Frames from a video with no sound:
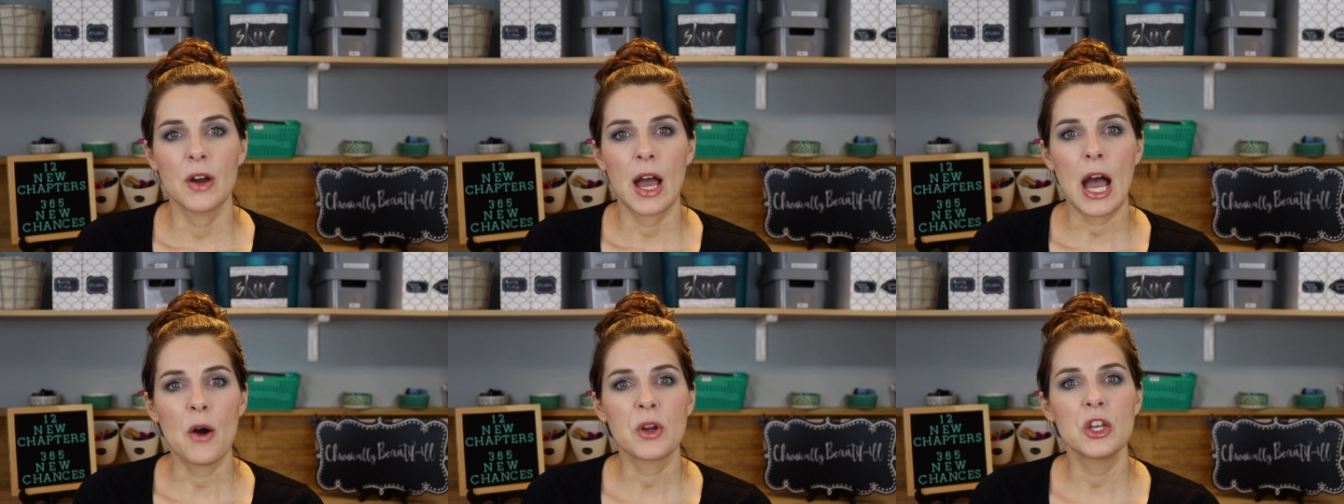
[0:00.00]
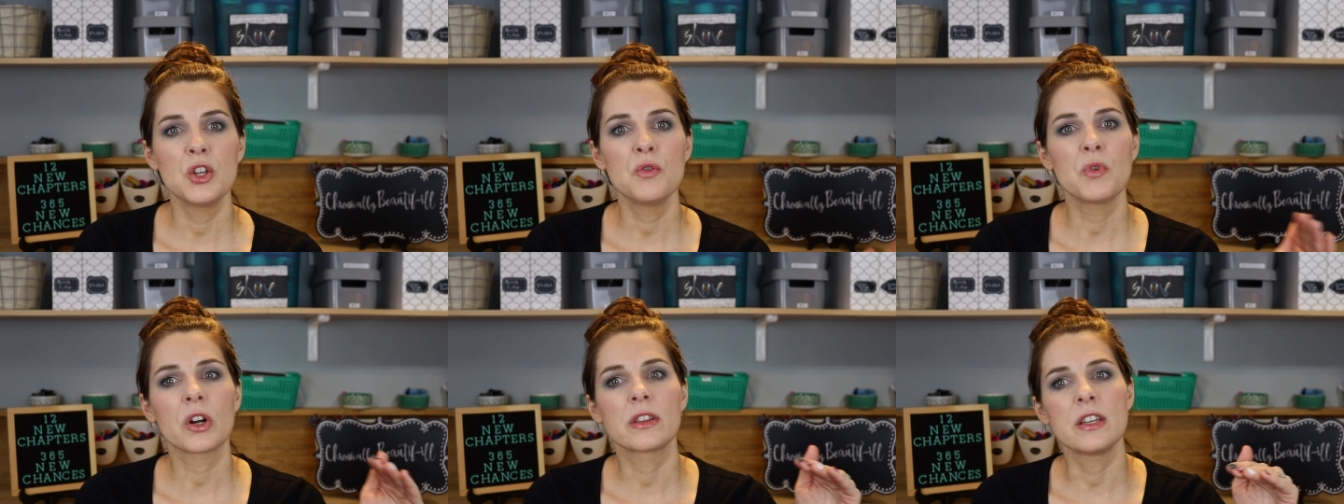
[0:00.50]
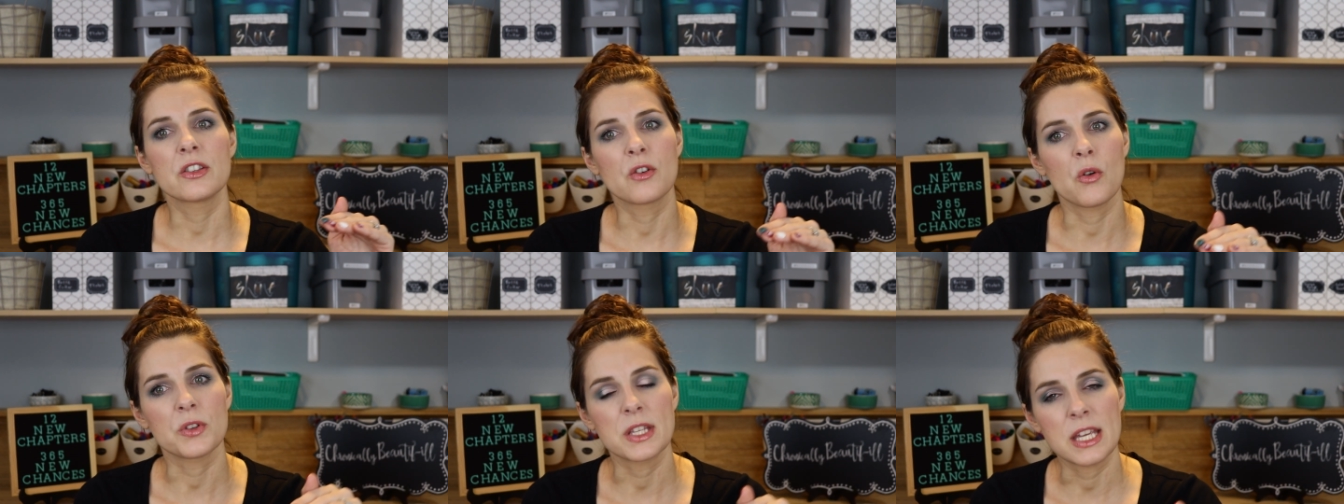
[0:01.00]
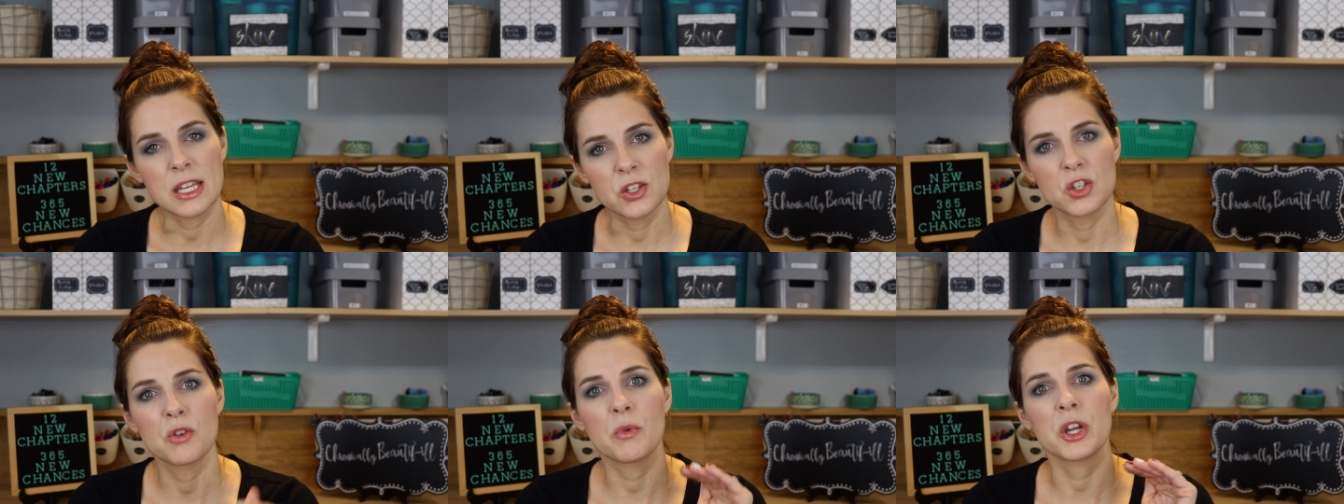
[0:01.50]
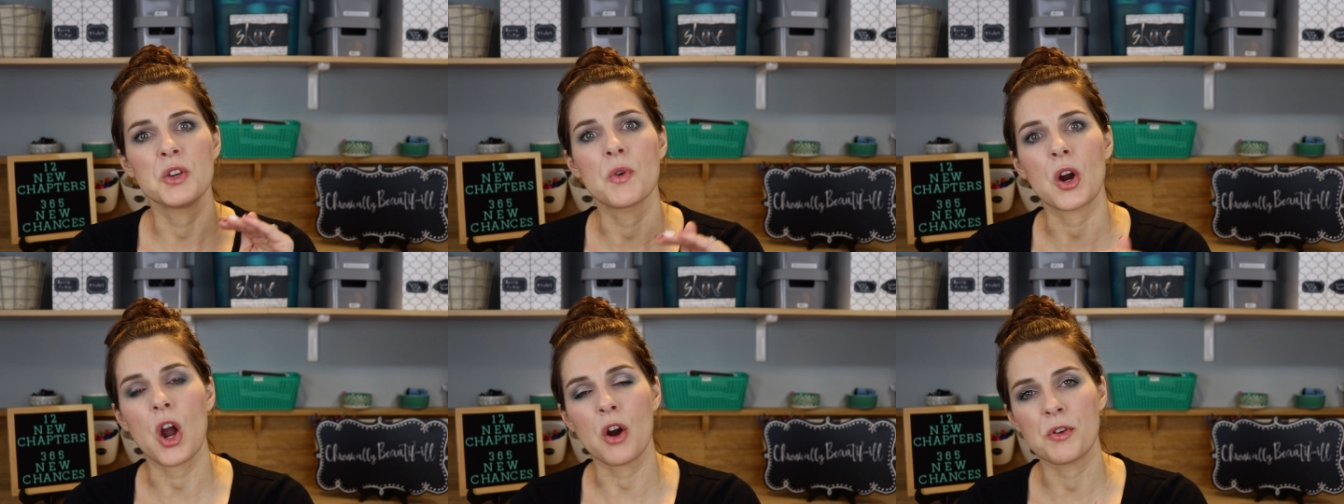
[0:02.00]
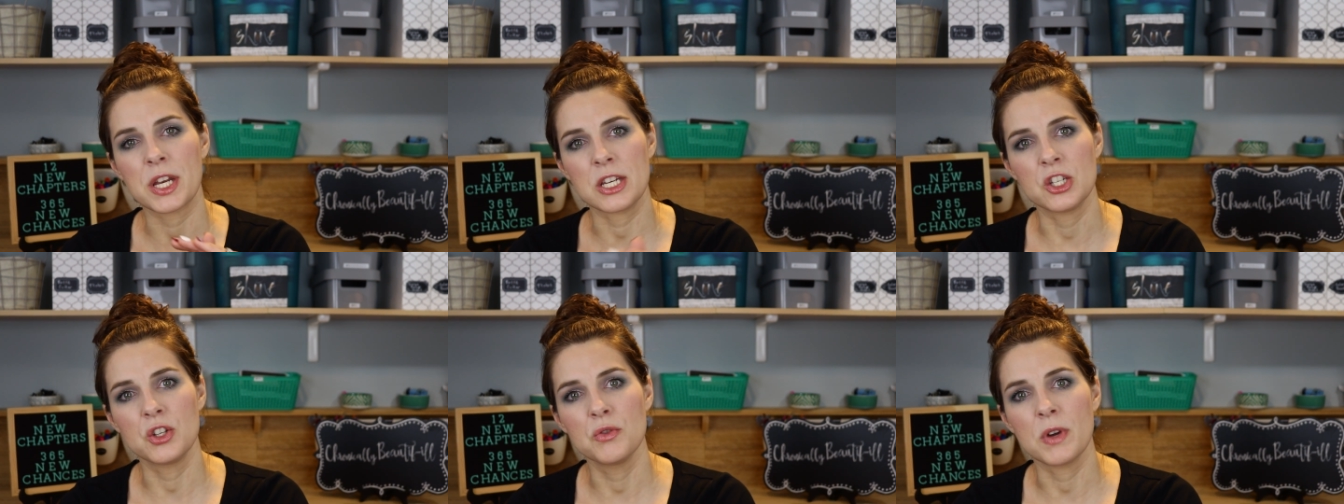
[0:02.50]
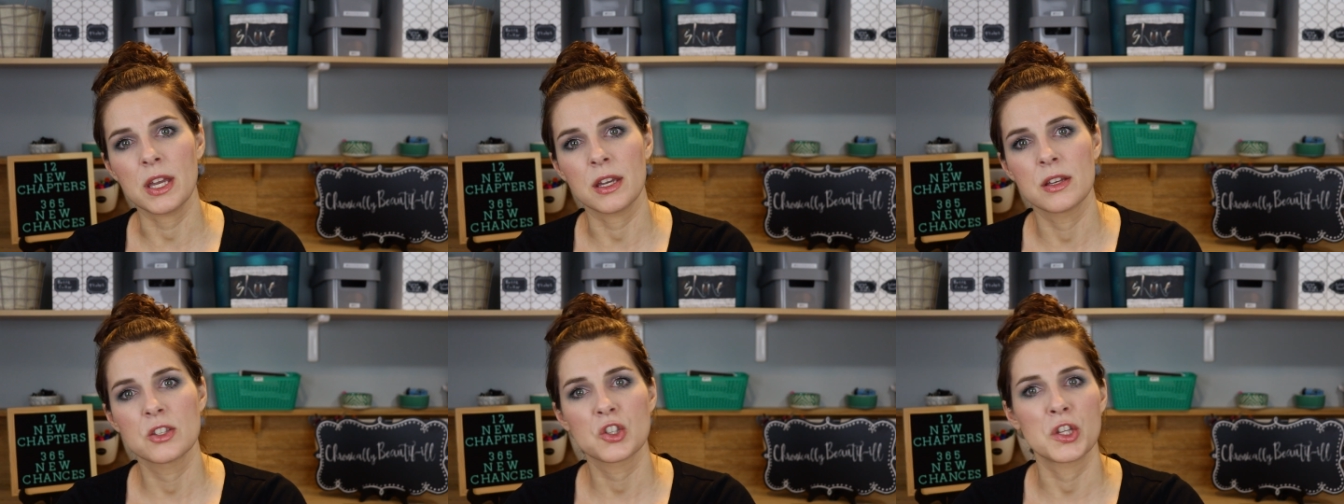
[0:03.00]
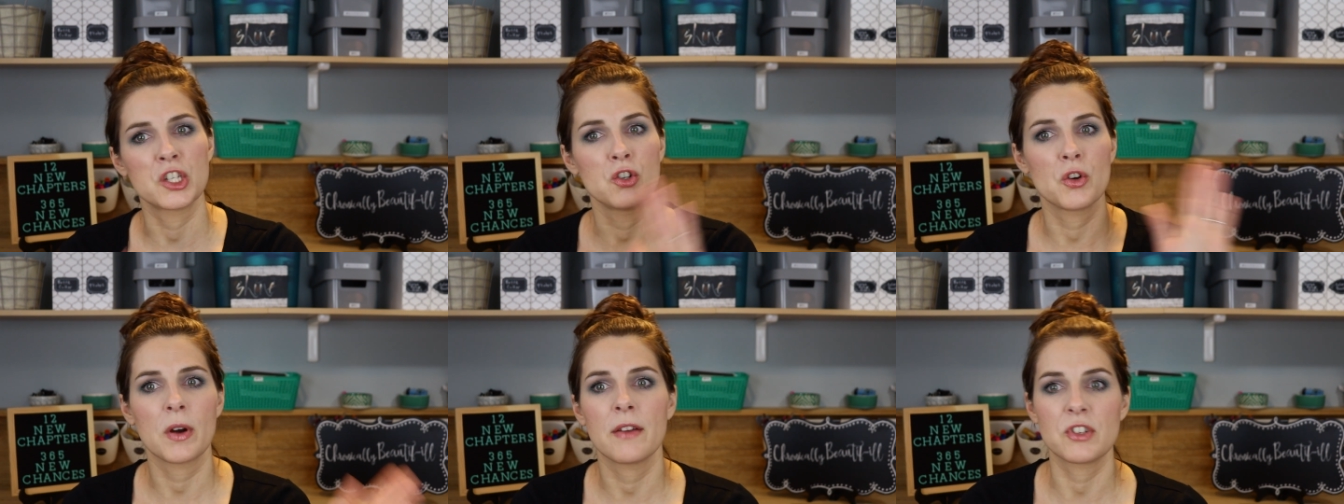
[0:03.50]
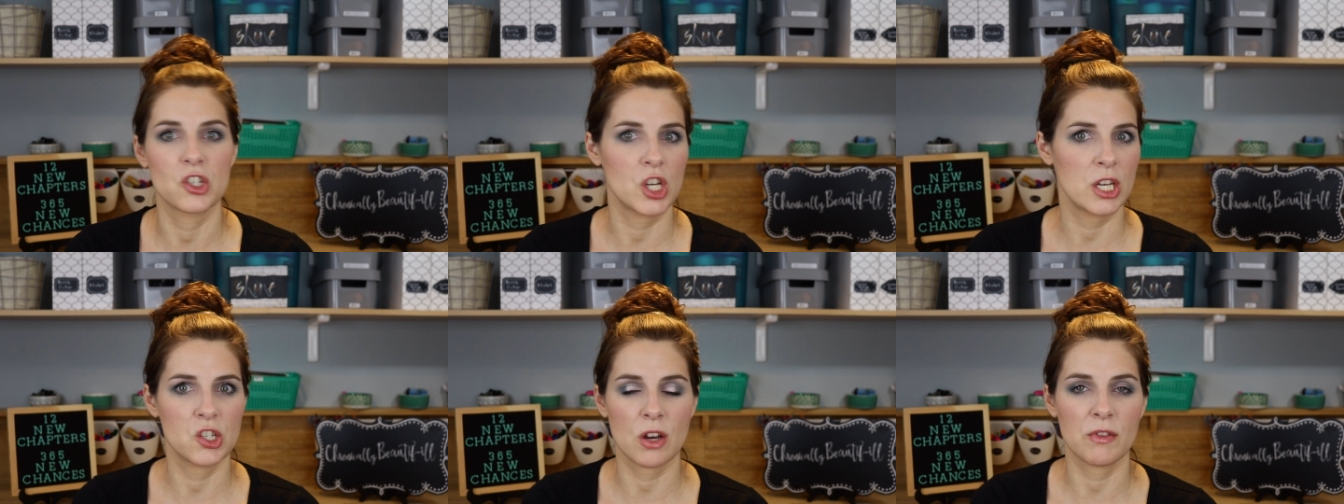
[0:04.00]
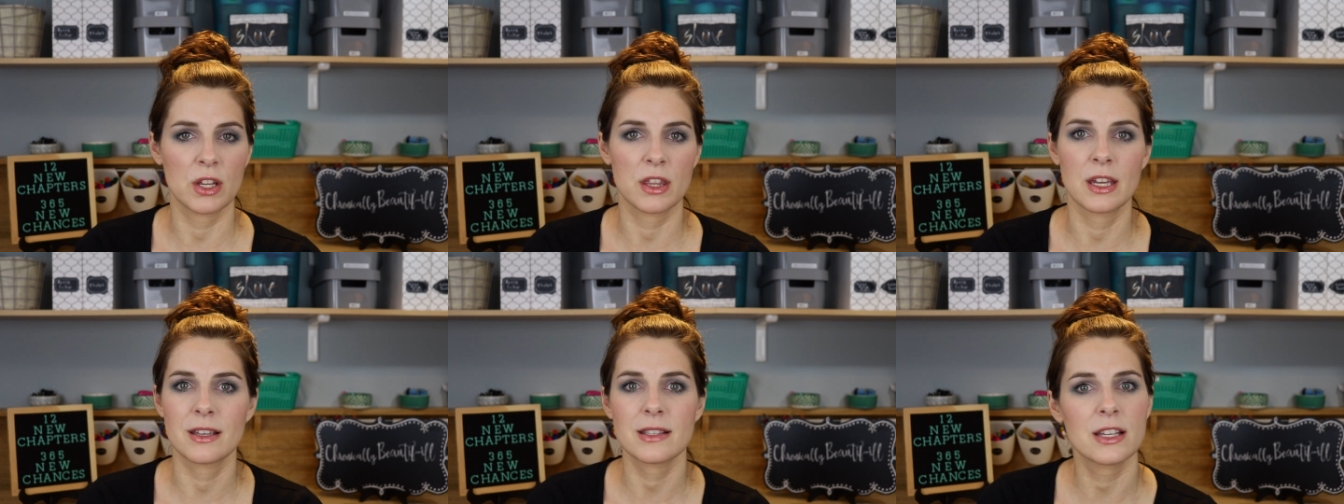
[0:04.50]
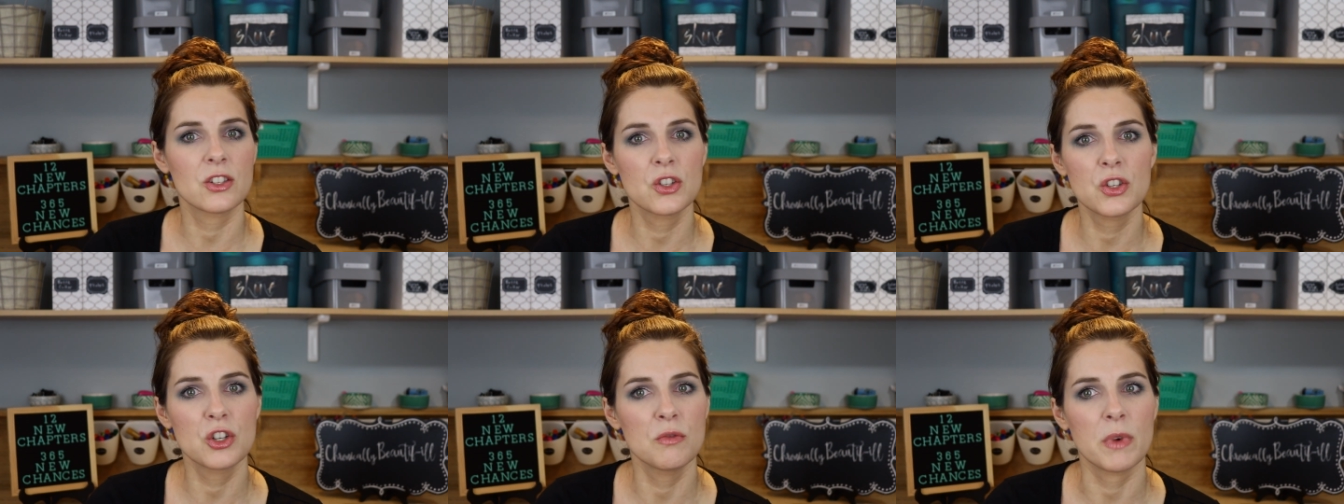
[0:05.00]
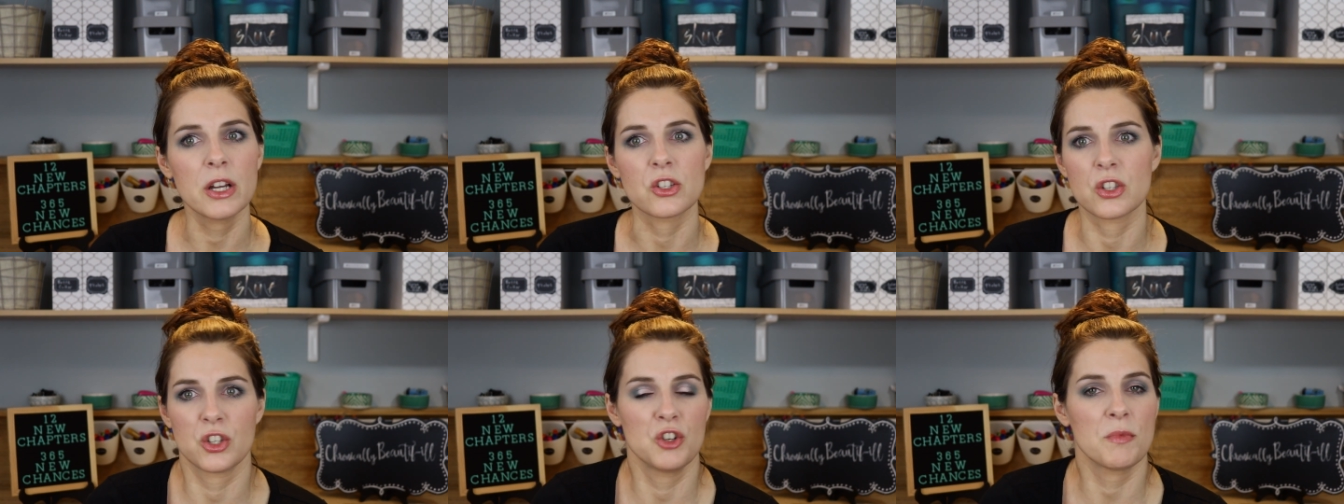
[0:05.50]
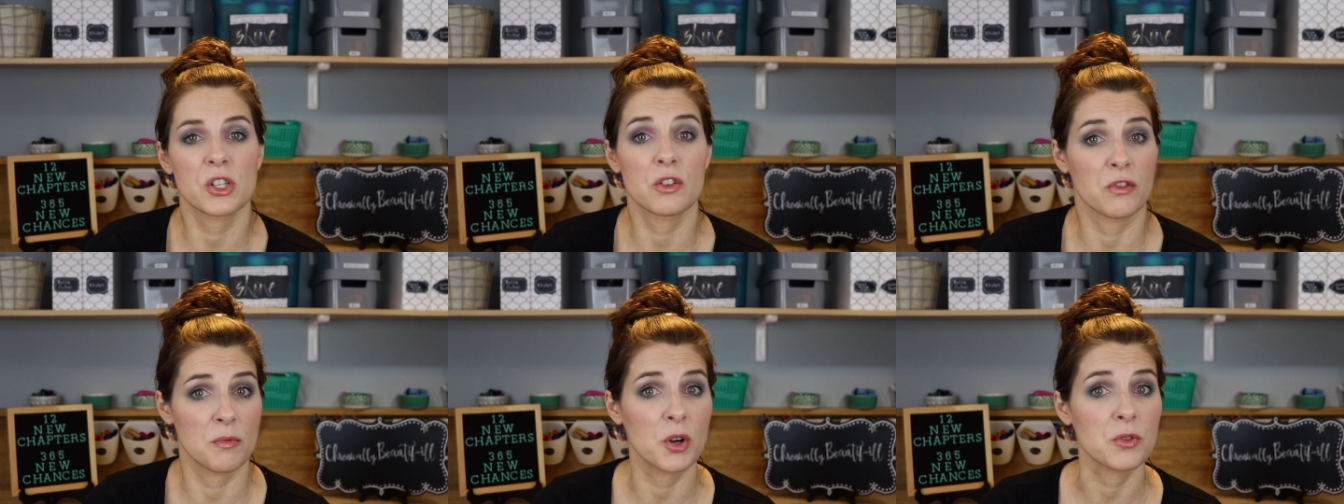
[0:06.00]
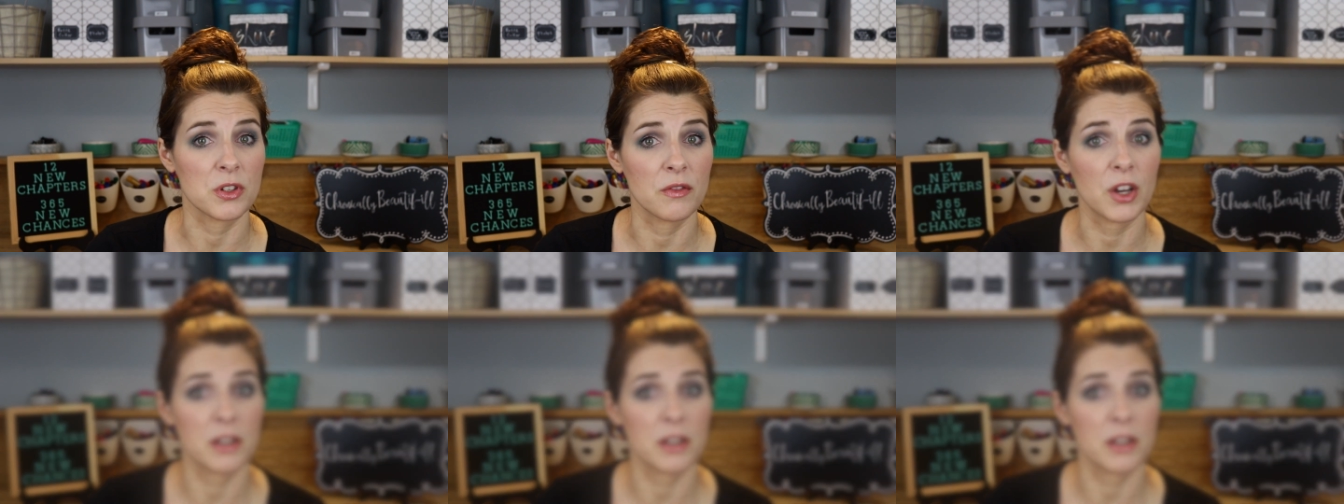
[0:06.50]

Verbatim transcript: how can you work these goals into what you are already doing so that you don't have to change everything? Because that's just too much. It's too much for most of